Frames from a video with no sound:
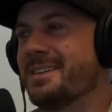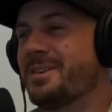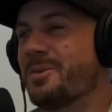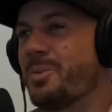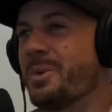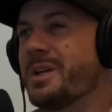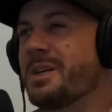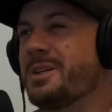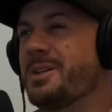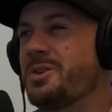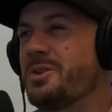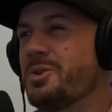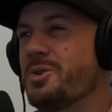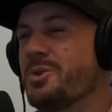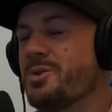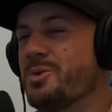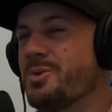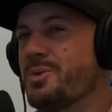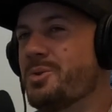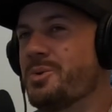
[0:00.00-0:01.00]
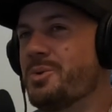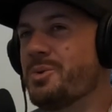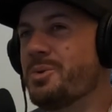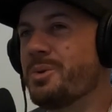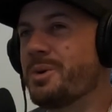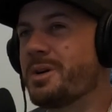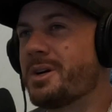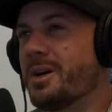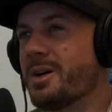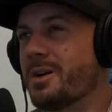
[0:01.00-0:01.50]
When do
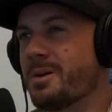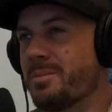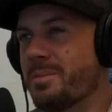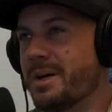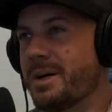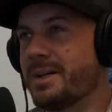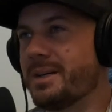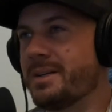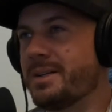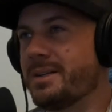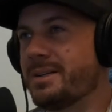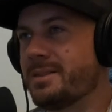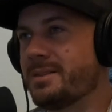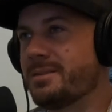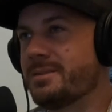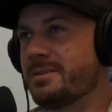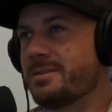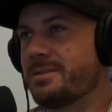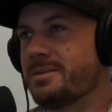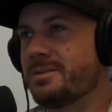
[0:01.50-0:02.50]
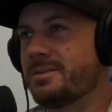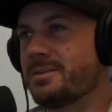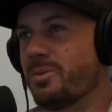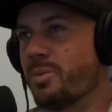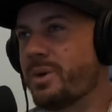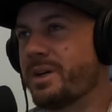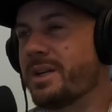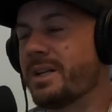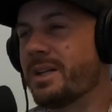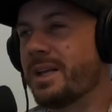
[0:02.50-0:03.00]
you cut a bait?
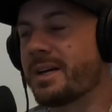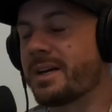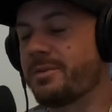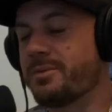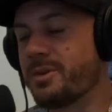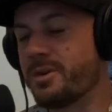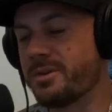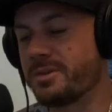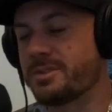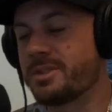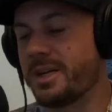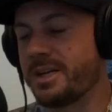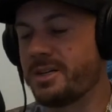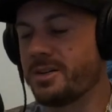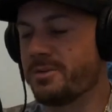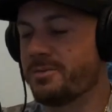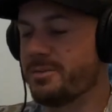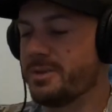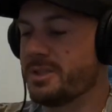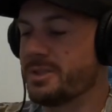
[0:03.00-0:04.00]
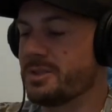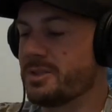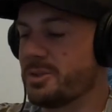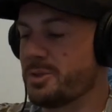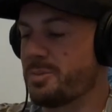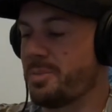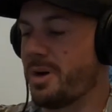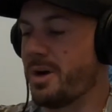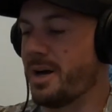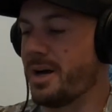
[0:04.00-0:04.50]
If you're fishing a
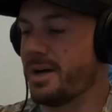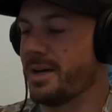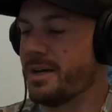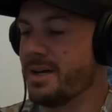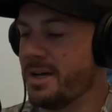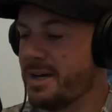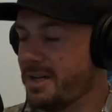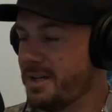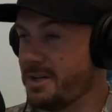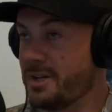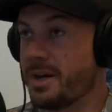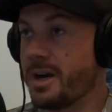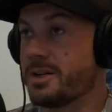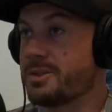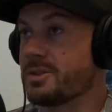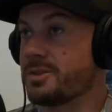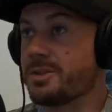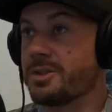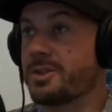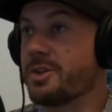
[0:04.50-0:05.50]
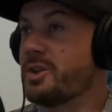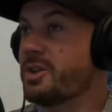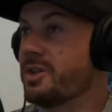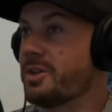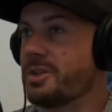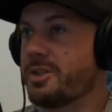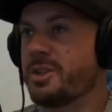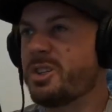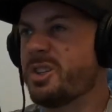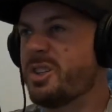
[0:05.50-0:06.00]
spot, you got your
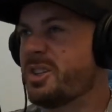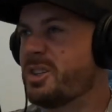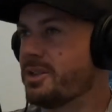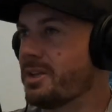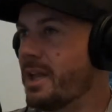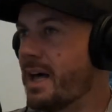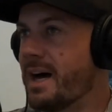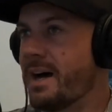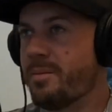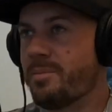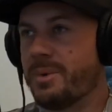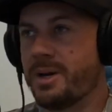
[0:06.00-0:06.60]
good live